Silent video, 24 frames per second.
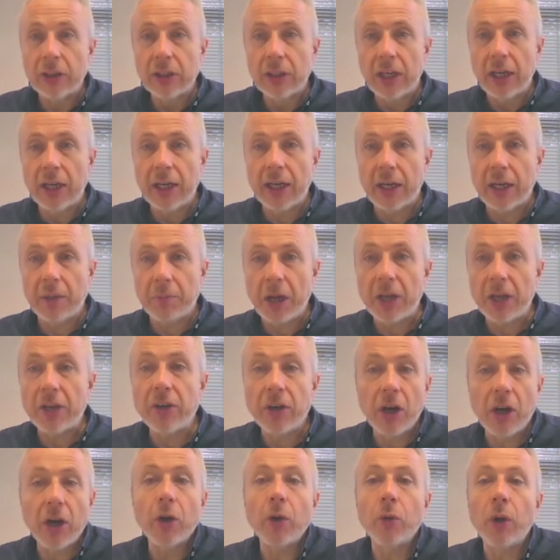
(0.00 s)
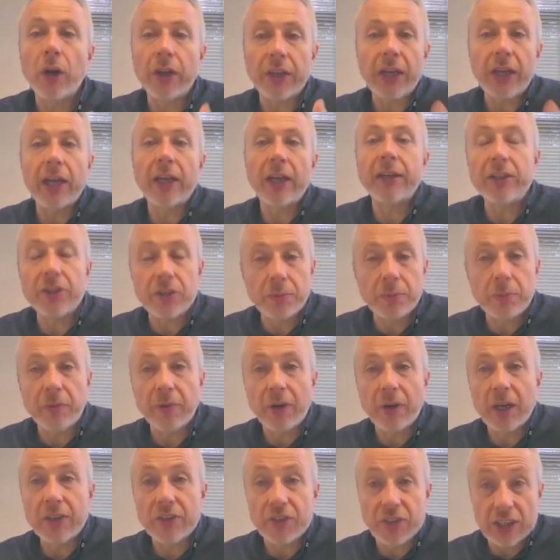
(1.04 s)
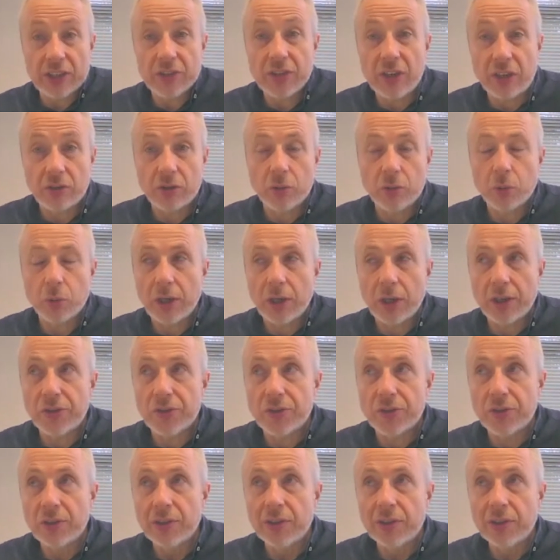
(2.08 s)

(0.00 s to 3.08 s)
and know, okay, I need to provide 600 words.